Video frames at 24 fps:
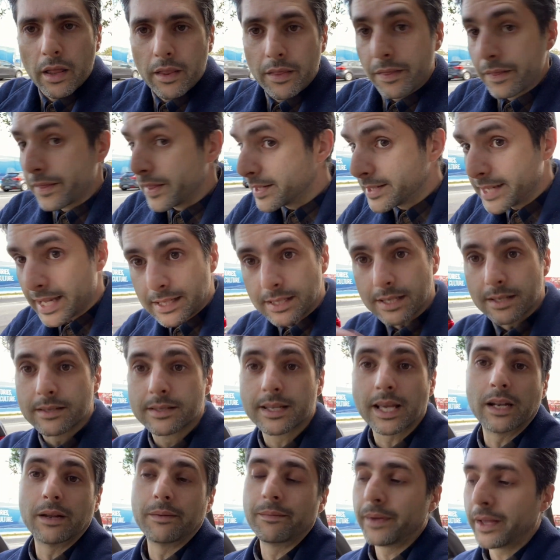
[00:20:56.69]
The assessment's
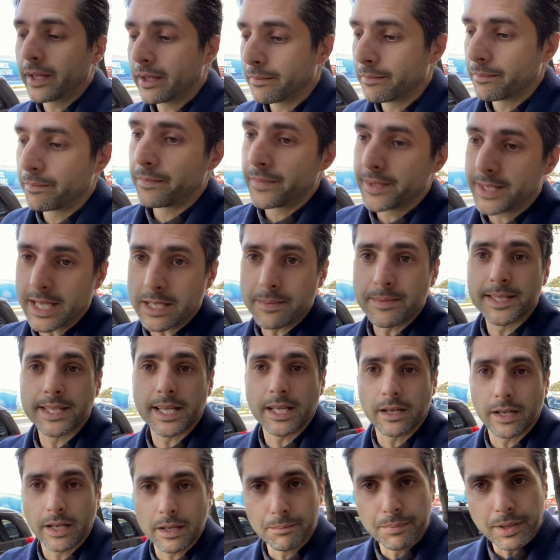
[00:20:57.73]
going to
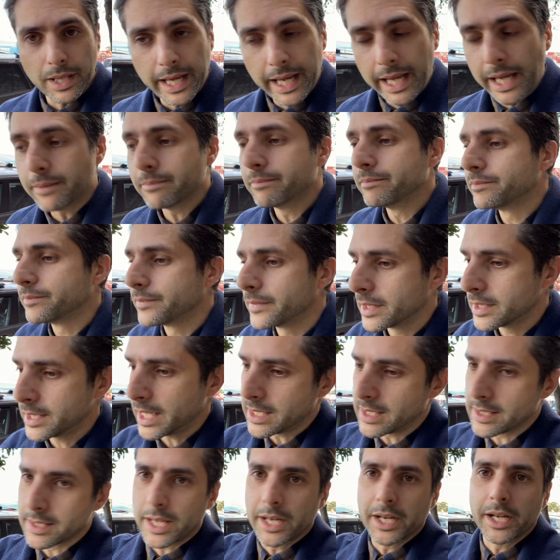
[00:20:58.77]
complete, the
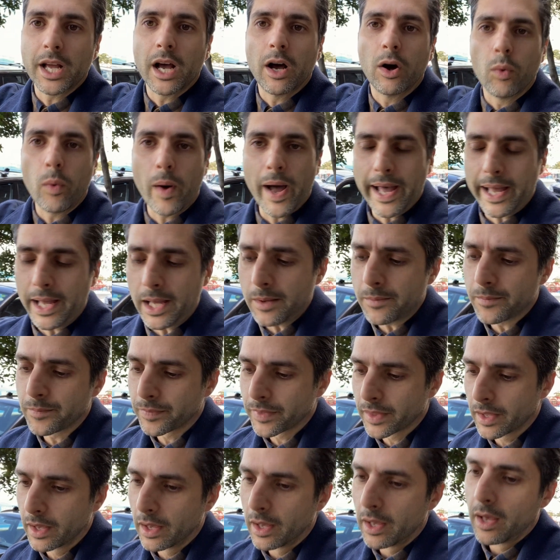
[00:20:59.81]
assessor's going to go away.
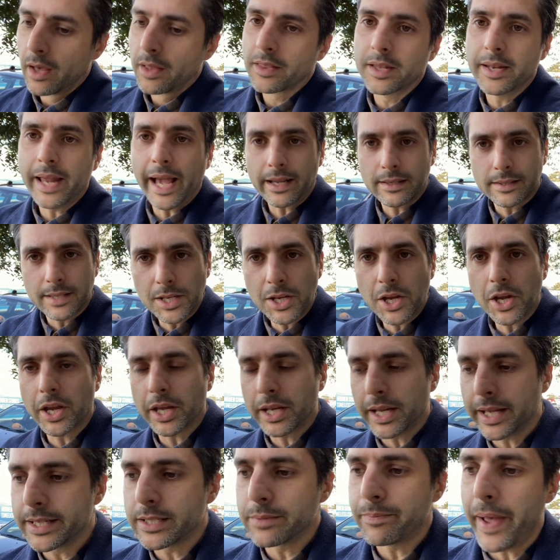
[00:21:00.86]
The next thing you can
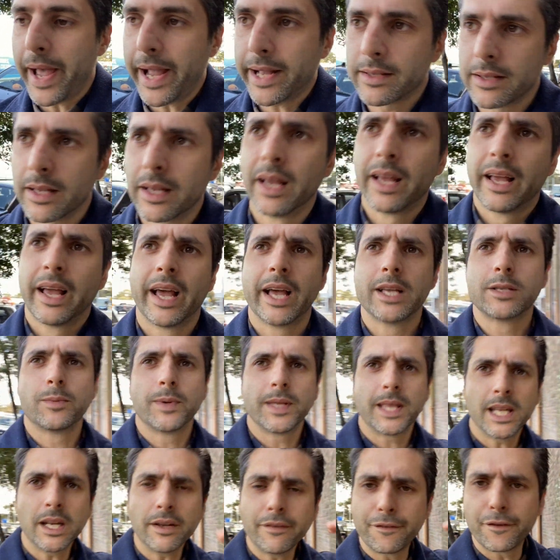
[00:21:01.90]
expect is
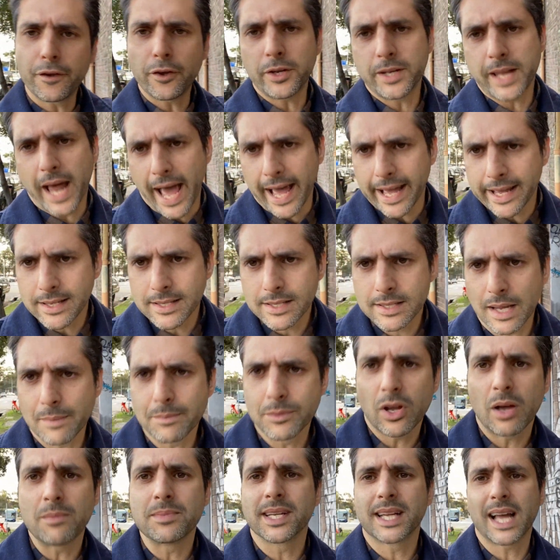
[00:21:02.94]
within a few days,
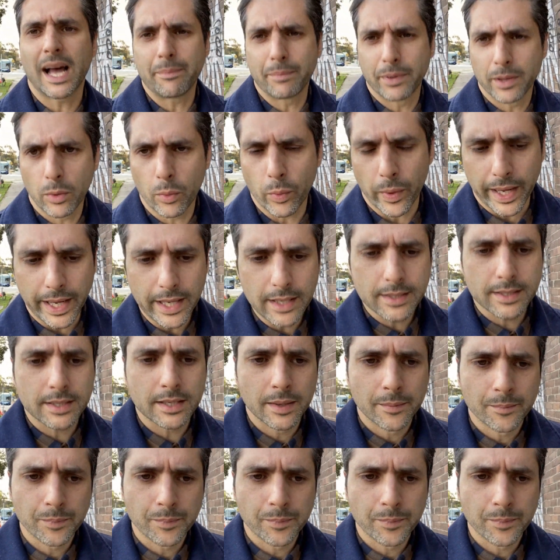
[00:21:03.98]
sometimes a couple of weeks,